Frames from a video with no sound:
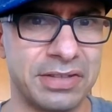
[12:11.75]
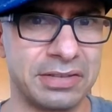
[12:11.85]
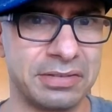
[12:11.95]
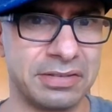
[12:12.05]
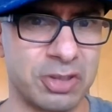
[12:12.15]

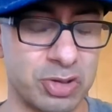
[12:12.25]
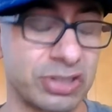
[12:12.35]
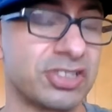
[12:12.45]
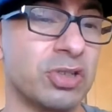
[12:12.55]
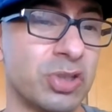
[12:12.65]
the social
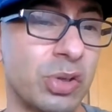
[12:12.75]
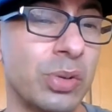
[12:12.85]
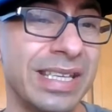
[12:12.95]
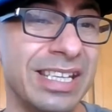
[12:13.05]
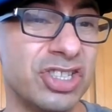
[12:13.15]
social
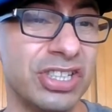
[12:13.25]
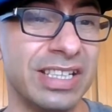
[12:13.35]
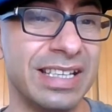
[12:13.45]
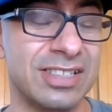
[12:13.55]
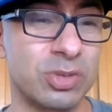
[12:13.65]

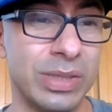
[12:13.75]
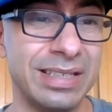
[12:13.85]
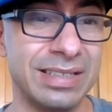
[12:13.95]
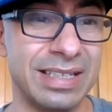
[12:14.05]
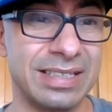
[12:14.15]
cohesion in
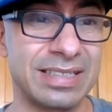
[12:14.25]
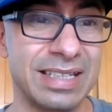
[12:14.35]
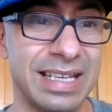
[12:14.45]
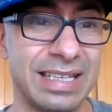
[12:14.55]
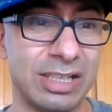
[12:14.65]
Sweden is
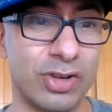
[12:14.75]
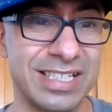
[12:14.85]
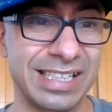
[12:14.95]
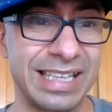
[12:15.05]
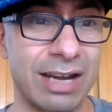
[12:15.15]

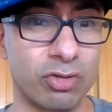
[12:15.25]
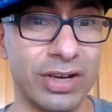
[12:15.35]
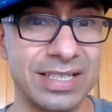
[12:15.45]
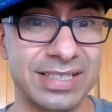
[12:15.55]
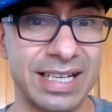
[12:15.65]
increasingly at
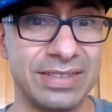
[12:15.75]
risk,